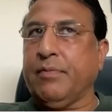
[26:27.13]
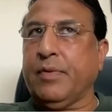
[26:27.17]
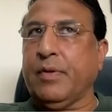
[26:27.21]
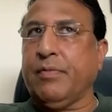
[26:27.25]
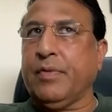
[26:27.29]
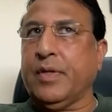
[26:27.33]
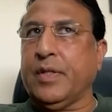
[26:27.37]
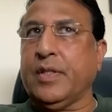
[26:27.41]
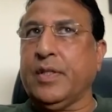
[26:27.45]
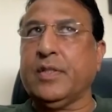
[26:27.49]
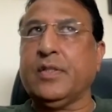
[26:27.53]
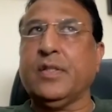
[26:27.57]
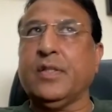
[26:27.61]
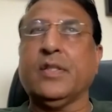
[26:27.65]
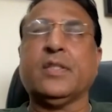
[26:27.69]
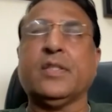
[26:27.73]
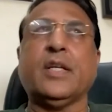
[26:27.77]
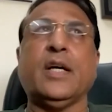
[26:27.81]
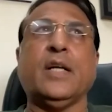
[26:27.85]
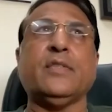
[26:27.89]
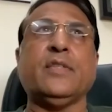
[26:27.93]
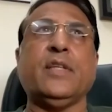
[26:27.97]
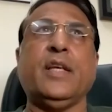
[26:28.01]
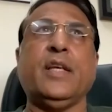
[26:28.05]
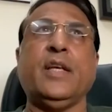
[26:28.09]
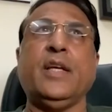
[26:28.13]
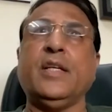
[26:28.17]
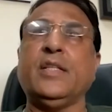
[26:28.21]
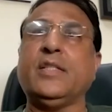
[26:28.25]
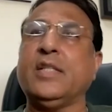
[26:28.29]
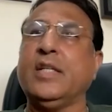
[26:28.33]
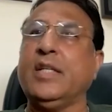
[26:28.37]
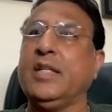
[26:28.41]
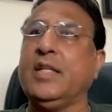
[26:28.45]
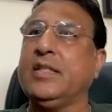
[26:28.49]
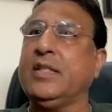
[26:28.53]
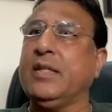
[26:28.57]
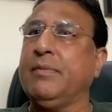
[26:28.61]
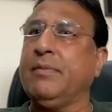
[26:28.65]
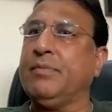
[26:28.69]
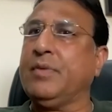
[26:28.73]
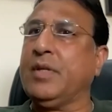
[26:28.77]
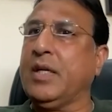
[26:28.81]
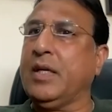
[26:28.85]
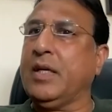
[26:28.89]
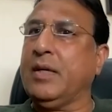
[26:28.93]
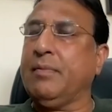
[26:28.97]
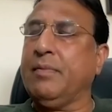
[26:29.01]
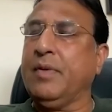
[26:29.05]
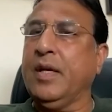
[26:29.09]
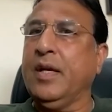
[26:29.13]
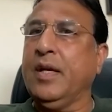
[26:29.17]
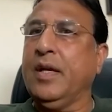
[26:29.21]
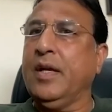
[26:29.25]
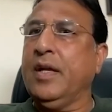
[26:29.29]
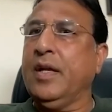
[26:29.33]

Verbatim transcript: we were just discussing yesterday sometime.